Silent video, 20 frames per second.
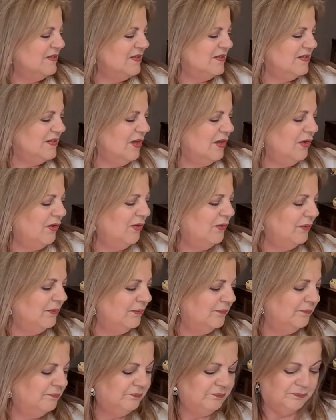So
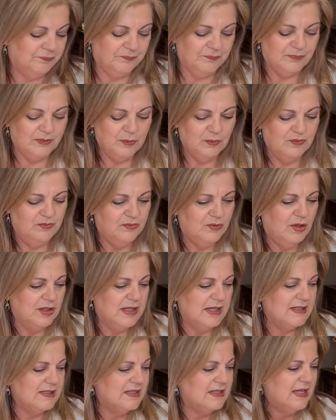we've got
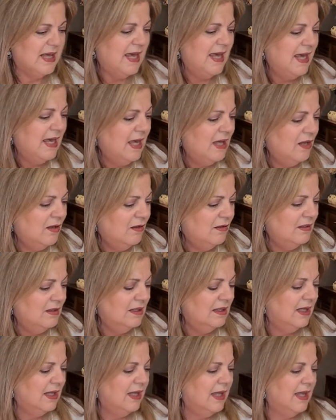our towel
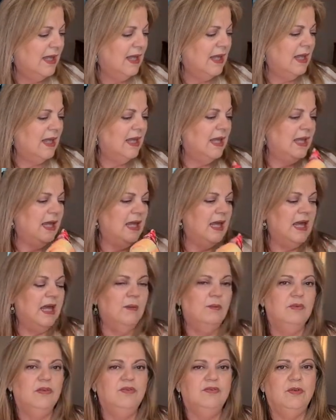
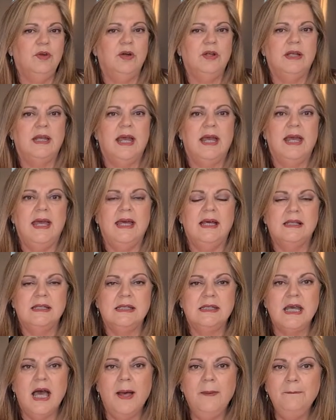and we've got our
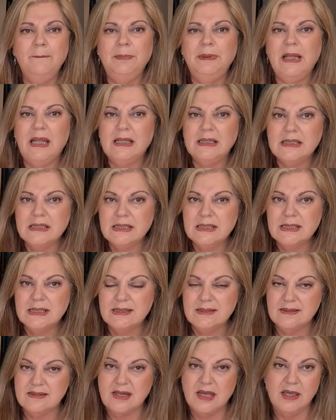tumbler to
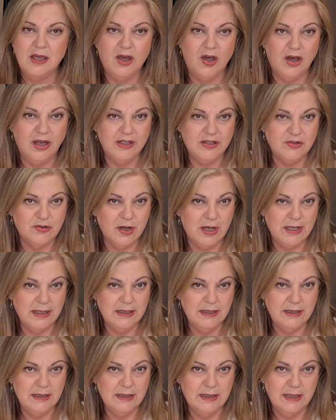stay
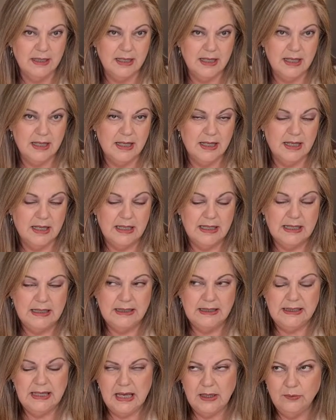hydrated.
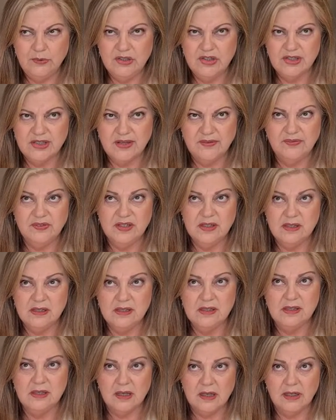Now we just have to
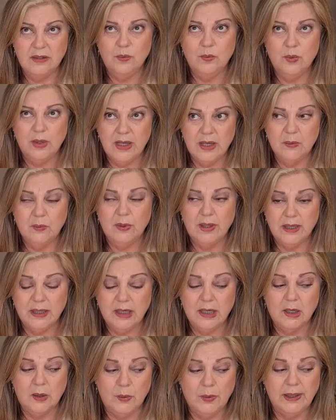decide where we're
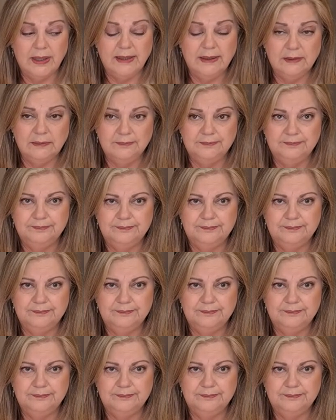going